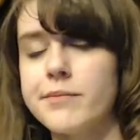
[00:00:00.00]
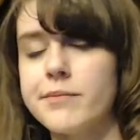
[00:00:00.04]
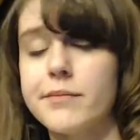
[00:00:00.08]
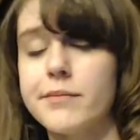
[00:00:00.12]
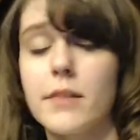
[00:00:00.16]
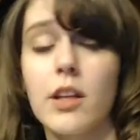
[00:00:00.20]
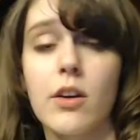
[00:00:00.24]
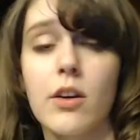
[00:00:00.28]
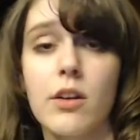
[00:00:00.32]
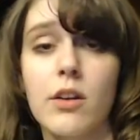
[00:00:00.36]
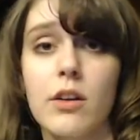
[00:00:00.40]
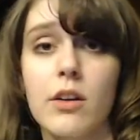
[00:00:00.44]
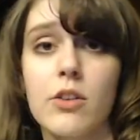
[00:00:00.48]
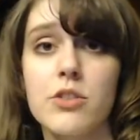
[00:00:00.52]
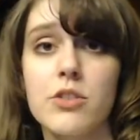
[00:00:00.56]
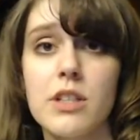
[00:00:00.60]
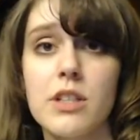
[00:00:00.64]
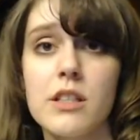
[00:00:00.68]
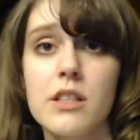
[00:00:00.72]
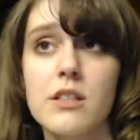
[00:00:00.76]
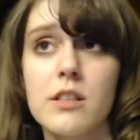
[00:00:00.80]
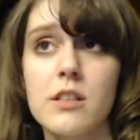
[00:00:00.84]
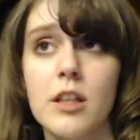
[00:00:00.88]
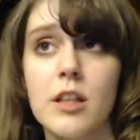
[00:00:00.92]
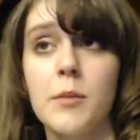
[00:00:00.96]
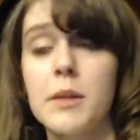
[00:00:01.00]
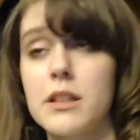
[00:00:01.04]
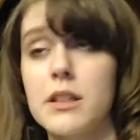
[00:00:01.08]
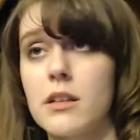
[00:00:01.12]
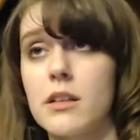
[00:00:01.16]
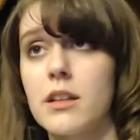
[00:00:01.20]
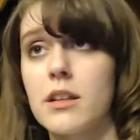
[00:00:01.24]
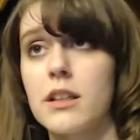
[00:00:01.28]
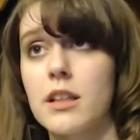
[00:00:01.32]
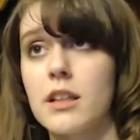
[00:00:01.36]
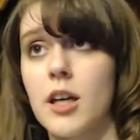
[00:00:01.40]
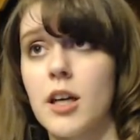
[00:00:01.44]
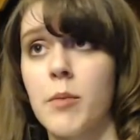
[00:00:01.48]
the good old Shinsengumi still
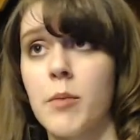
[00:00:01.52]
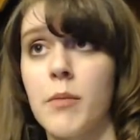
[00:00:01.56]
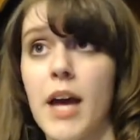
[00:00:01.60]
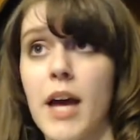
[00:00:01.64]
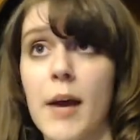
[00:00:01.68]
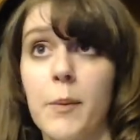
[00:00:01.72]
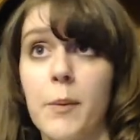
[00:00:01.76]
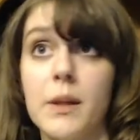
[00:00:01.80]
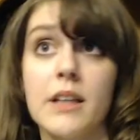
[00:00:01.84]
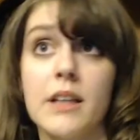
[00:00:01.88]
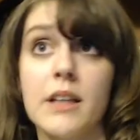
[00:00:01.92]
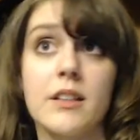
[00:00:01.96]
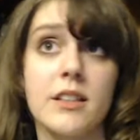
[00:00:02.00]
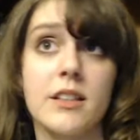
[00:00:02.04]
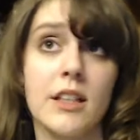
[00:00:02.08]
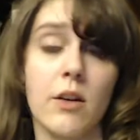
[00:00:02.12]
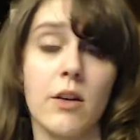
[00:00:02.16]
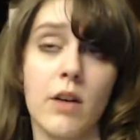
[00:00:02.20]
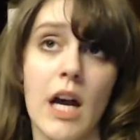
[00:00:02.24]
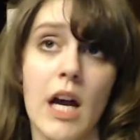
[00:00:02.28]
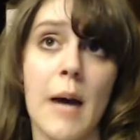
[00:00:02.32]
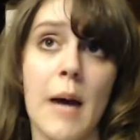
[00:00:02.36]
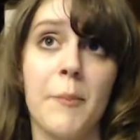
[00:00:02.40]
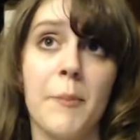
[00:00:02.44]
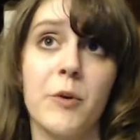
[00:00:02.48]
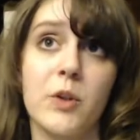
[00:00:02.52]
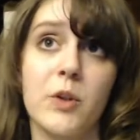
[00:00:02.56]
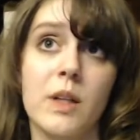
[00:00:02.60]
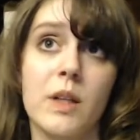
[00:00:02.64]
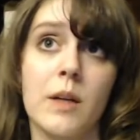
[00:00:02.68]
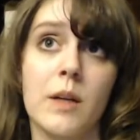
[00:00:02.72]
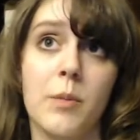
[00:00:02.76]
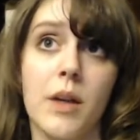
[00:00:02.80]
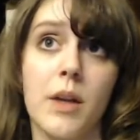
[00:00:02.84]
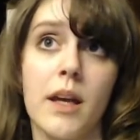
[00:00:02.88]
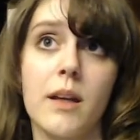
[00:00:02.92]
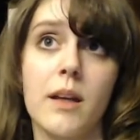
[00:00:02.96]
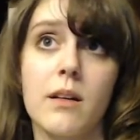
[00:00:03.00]
need to come back. We need to see how Kanbu's
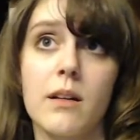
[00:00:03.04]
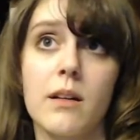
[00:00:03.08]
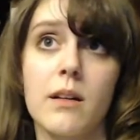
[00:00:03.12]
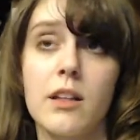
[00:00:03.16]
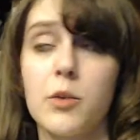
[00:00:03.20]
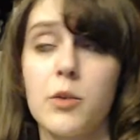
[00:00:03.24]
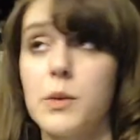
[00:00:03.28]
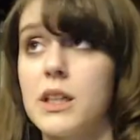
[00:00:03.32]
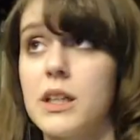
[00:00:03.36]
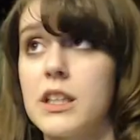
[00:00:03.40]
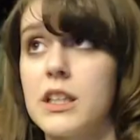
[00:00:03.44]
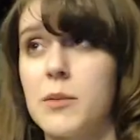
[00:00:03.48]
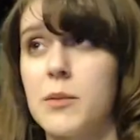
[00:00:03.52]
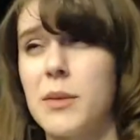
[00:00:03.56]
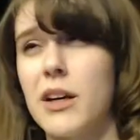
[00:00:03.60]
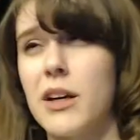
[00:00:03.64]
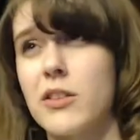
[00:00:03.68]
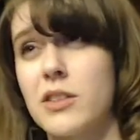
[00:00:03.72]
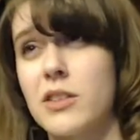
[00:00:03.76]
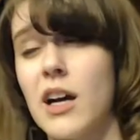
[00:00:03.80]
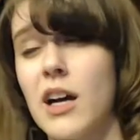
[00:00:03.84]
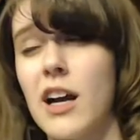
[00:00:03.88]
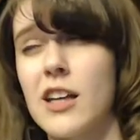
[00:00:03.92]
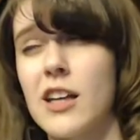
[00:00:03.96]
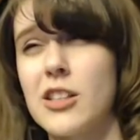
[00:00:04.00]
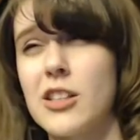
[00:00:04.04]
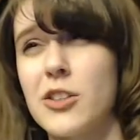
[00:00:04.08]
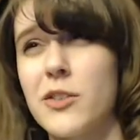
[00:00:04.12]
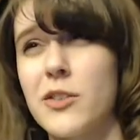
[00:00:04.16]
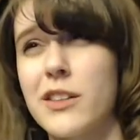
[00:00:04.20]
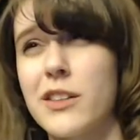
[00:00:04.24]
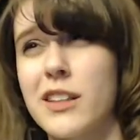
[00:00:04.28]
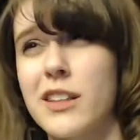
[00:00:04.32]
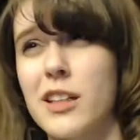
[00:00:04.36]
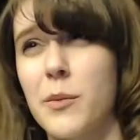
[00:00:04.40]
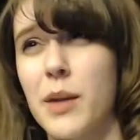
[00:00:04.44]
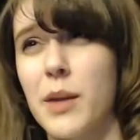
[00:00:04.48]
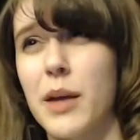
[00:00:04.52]
gonna play into this. We need to see how
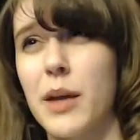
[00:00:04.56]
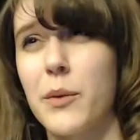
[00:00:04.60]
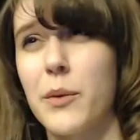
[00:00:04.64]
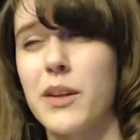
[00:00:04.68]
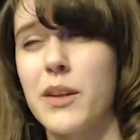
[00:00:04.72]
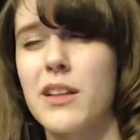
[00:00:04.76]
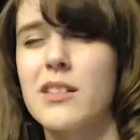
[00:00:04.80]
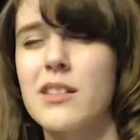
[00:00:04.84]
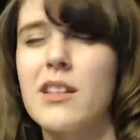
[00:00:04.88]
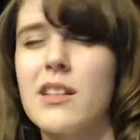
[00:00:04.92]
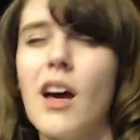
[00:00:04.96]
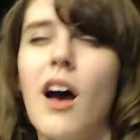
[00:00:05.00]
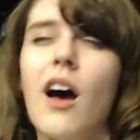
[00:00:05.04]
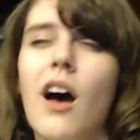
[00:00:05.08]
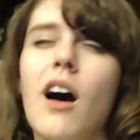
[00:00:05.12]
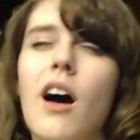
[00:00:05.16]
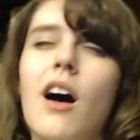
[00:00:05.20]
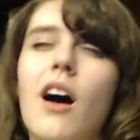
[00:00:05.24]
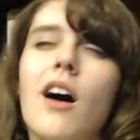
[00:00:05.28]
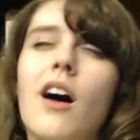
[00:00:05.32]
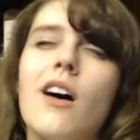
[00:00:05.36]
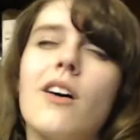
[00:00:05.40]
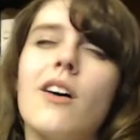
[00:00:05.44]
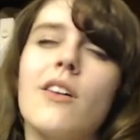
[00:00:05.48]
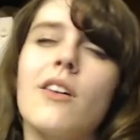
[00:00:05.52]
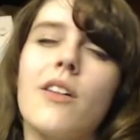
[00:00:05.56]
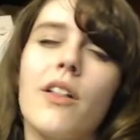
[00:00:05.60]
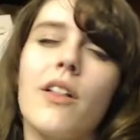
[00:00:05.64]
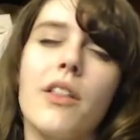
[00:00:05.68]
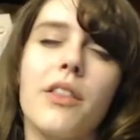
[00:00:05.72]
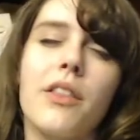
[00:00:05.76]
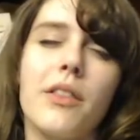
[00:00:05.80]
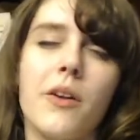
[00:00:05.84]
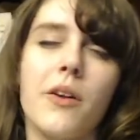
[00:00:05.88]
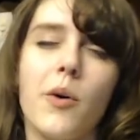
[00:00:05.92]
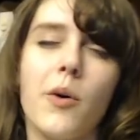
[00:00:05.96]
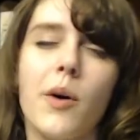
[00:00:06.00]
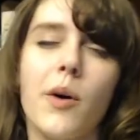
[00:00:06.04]
Takatsugi's gonna play with this.
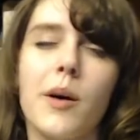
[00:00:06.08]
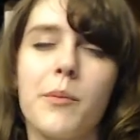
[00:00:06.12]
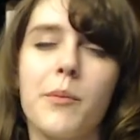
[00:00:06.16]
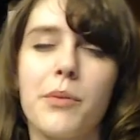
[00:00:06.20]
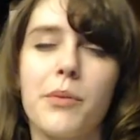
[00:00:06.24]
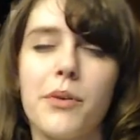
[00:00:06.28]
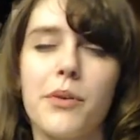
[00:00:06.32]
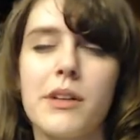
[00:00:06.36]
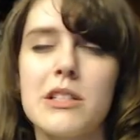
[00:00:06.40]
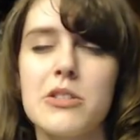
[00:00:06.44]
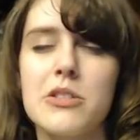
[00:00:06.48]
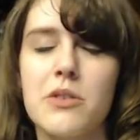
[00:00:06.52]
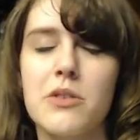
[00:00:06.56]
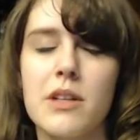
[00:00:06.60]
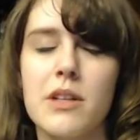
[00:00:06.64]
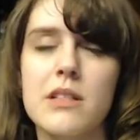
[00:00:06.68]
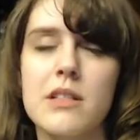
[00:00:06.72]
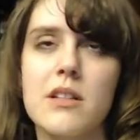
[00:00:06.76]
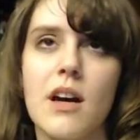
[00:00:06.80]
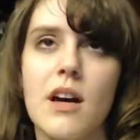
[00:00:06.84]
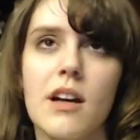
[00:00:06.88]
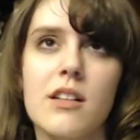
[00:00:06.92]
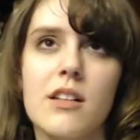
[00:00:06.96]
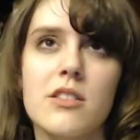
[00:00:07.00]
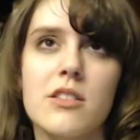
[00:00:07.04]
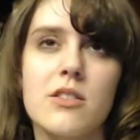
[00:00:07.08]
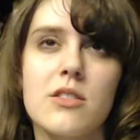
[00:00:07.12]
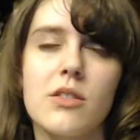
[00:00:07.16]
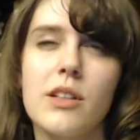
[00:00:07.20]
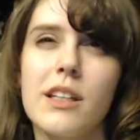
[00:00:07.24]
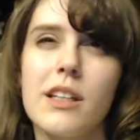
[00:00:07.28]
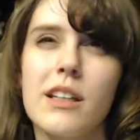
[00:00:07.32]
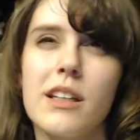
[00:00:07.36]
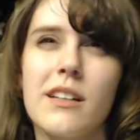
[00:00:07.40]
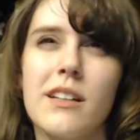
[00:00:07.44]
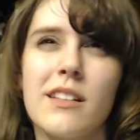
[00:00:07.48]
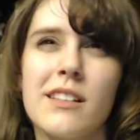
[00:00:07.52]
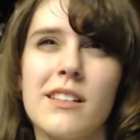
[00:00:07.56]
Although I'm pretty sure that
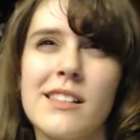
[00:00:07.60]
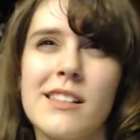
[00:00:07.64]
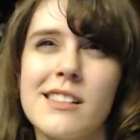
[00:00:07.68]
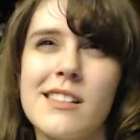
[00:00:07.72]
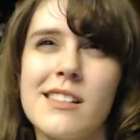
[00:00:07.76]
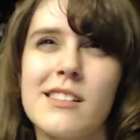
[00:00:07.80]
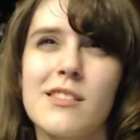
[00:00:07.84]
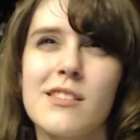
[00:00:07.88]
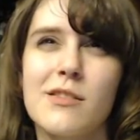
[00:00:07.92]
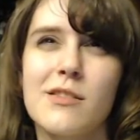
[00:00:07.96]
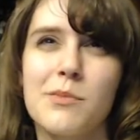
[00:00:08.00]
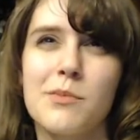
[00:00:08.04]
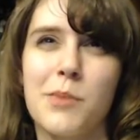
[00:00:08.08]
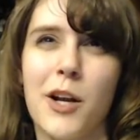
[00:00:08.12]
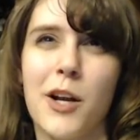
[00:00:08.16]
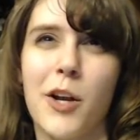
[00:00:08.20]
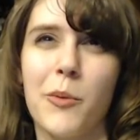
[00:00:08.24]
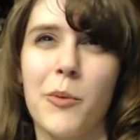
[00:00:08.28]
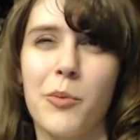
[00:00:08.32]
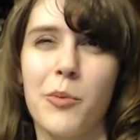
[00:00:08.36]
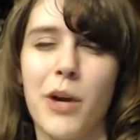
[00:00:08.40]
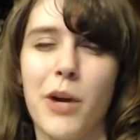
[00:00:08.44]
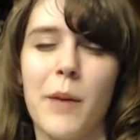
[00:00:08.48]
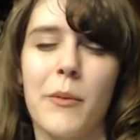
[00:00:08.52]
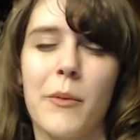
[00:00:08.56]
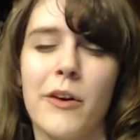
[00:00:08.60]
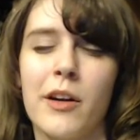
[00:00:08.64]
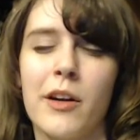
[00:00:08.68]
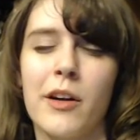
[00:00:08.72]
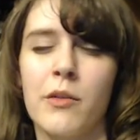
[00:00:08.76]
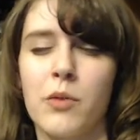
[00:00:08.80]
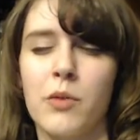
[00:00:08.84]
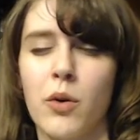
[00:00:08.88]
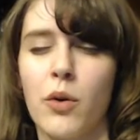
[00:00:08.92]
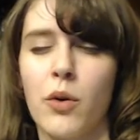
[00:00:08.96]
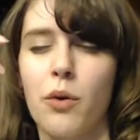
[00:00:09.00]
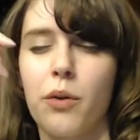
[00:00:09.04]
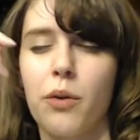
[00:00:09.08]
Takatsugi, his primary
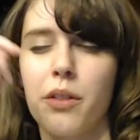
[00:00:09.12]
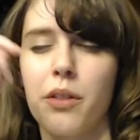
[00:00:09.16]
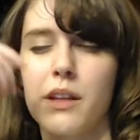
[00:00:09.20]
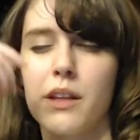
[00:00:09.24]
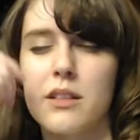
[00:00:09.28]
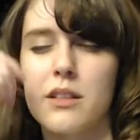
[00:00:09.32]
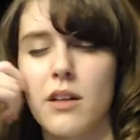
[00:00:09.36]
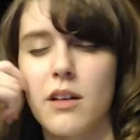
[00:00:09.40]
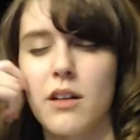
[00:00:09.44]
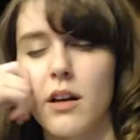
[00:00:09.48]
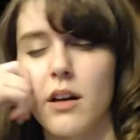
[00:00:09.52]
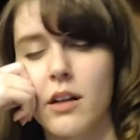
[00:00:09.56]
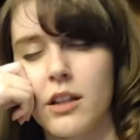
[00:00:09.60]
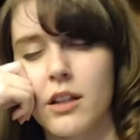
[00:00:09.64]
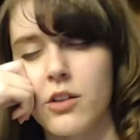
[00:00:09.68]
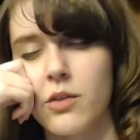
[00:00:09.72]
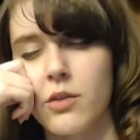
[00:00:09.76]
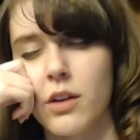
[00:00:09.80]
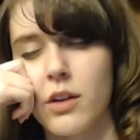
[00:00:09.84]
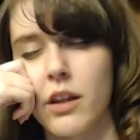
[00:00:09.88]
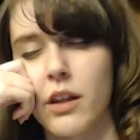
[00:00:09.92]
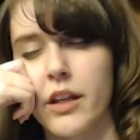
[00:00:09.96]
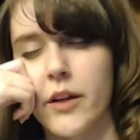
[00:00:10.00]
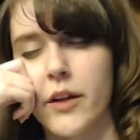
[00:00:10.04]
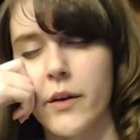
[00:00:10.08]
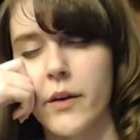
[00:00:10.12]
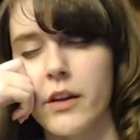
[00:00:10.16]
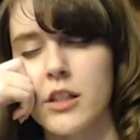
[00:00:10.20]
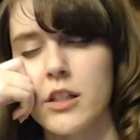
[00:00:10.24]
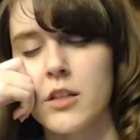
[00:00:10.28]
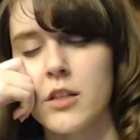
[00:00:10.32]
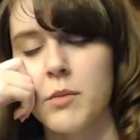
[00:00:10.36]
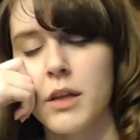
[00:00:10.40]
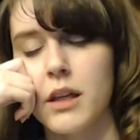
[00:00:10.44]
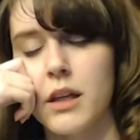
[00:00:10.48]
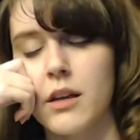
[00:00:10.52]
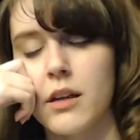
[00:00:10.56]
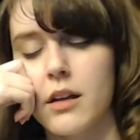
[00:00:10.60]
role this arc is really going
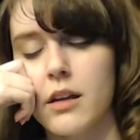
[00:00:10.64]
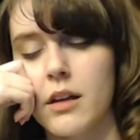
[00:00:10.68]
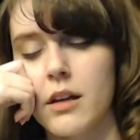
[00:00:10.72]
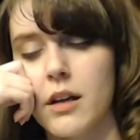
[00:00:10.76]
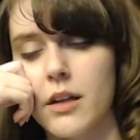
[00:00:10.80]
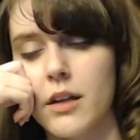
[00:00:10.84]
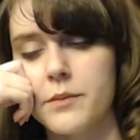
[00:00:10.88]
to be in